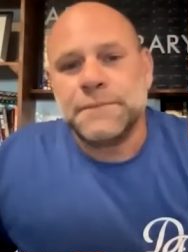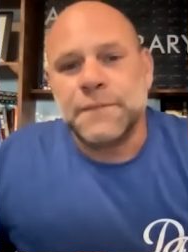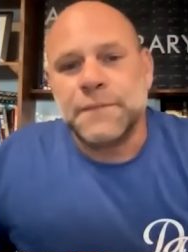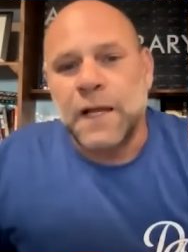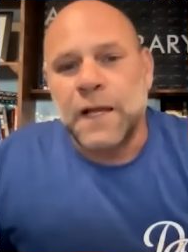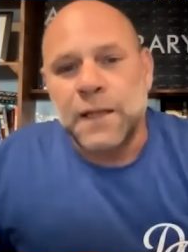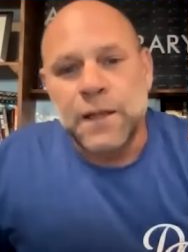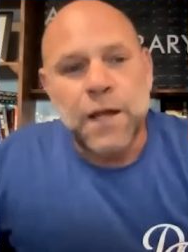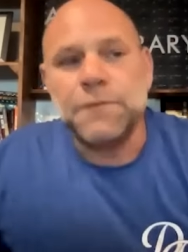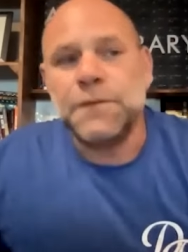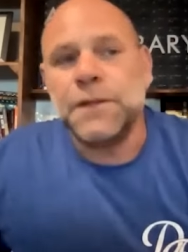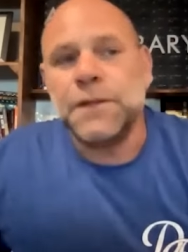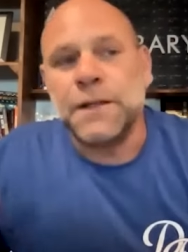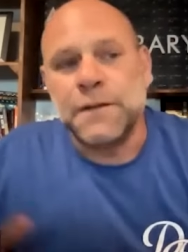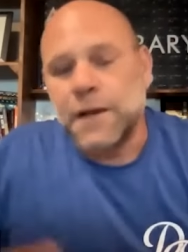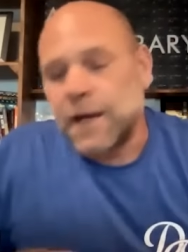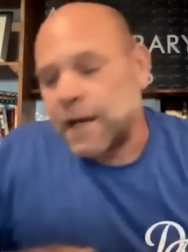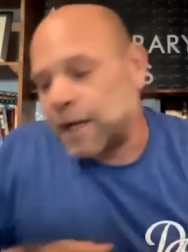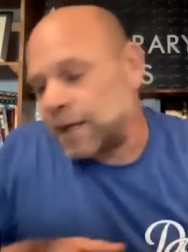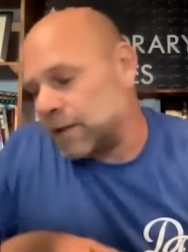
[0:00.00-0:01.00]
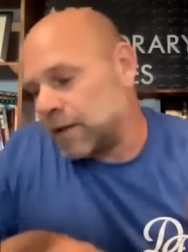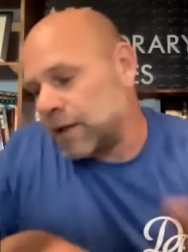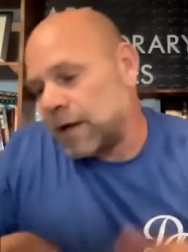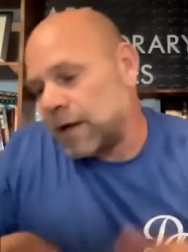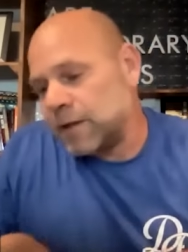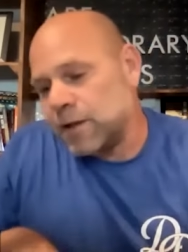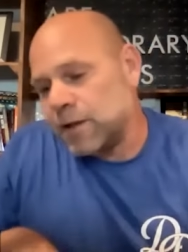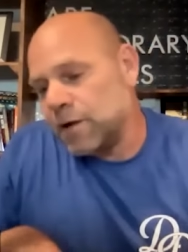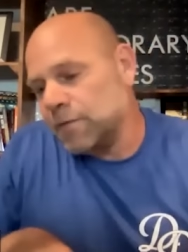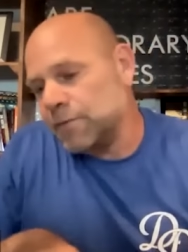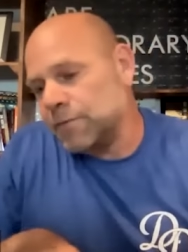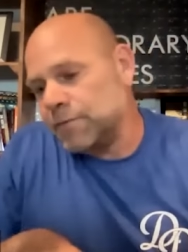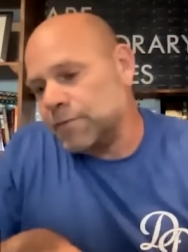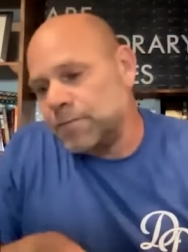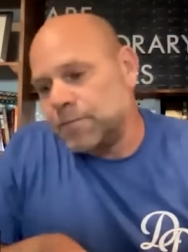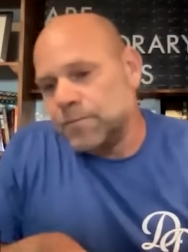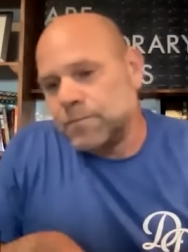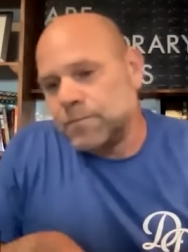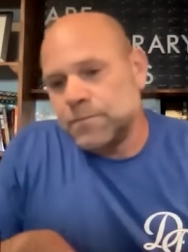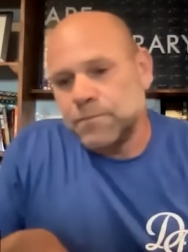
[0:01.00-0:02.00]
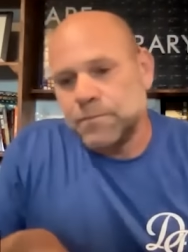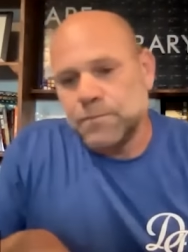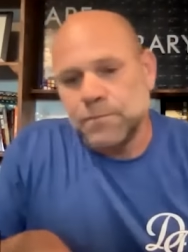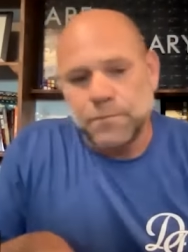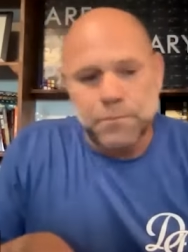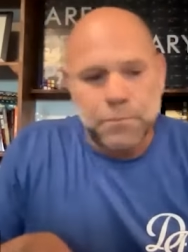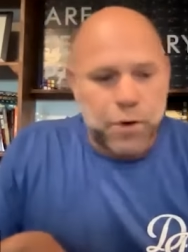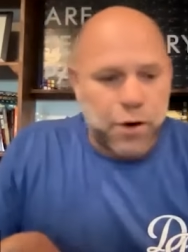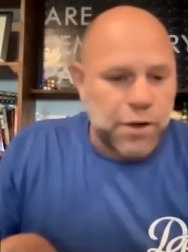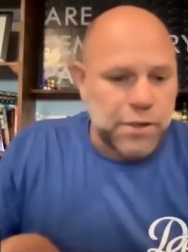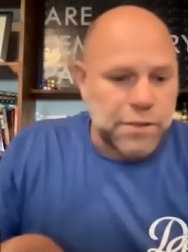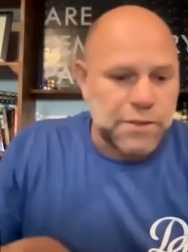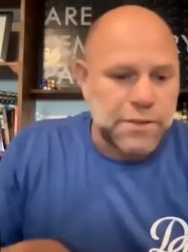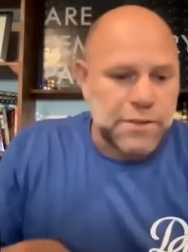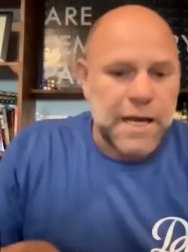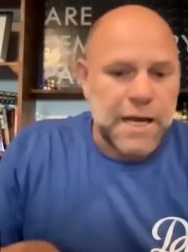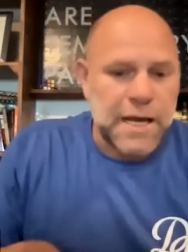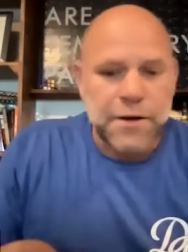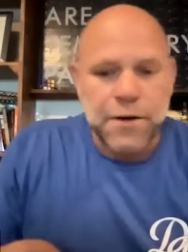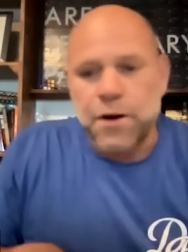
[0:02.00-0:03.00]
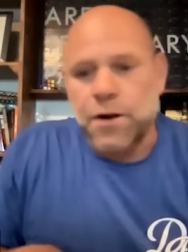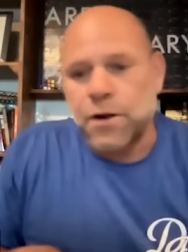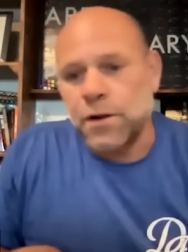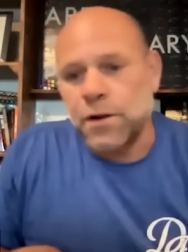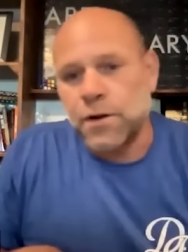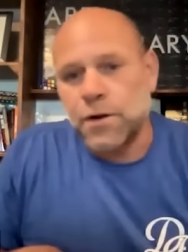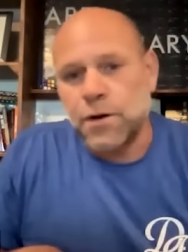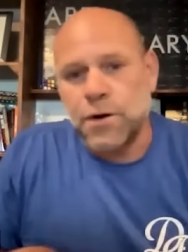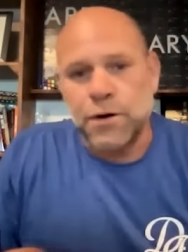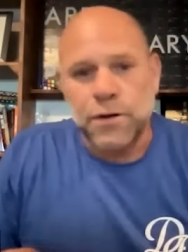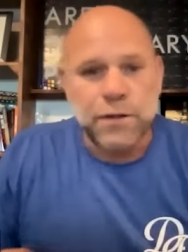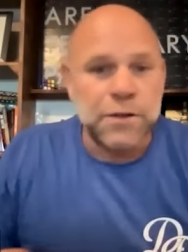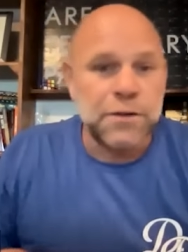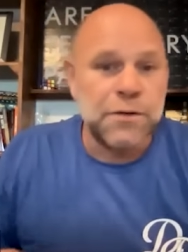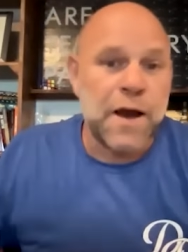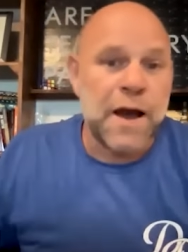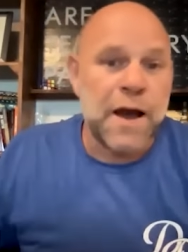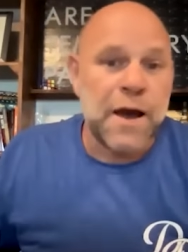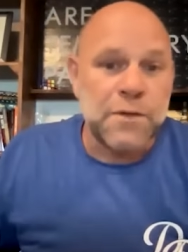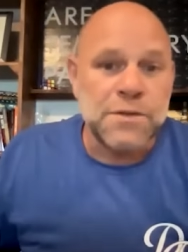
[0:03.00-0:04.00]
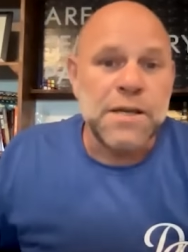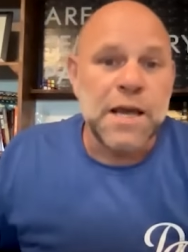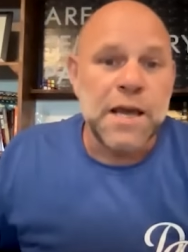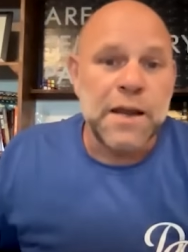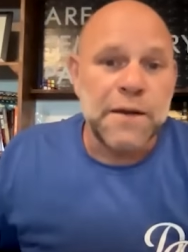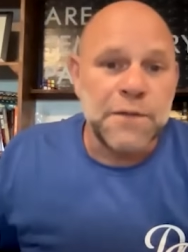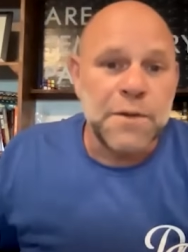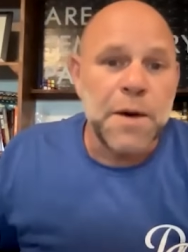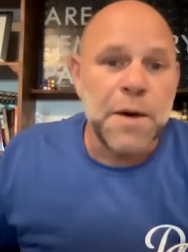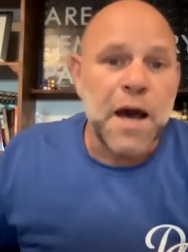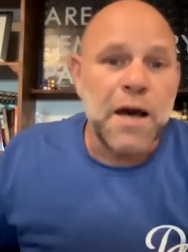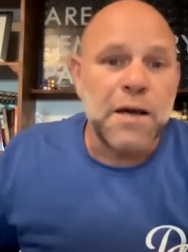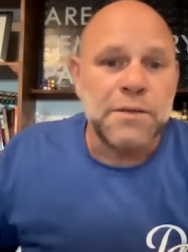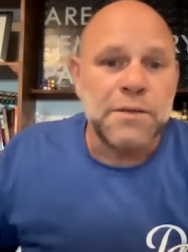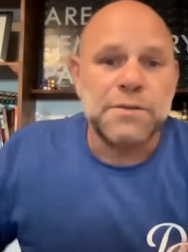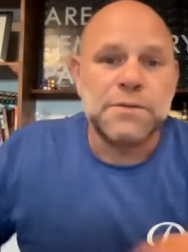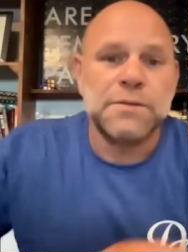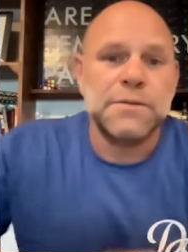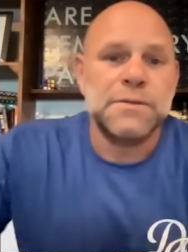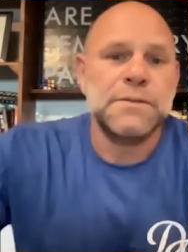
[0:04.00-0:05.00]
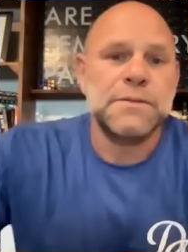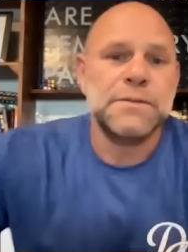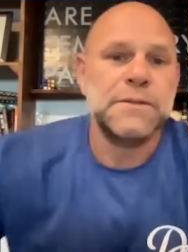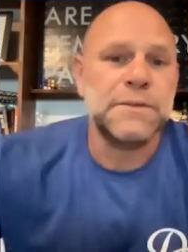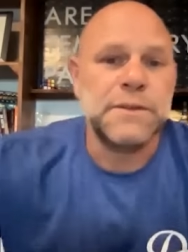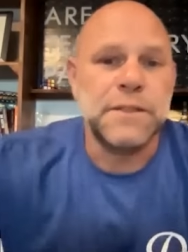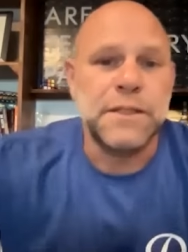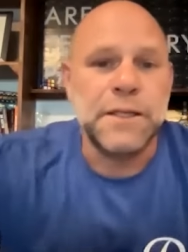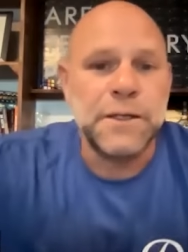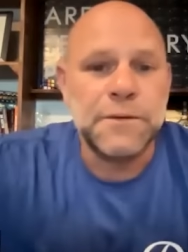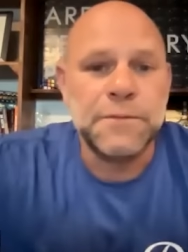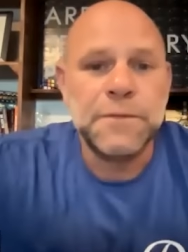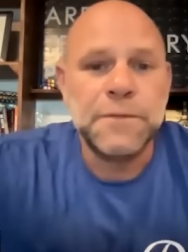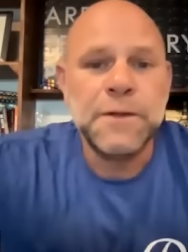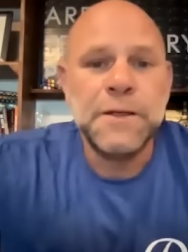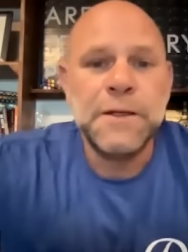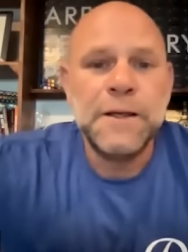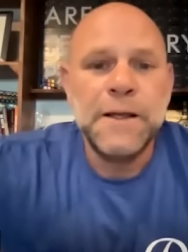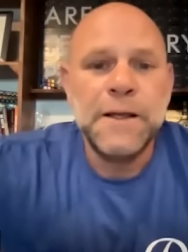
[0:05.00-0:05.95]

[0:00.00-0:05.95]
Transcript: I loved it. I I love parts that are, are a little outside of the box, you know.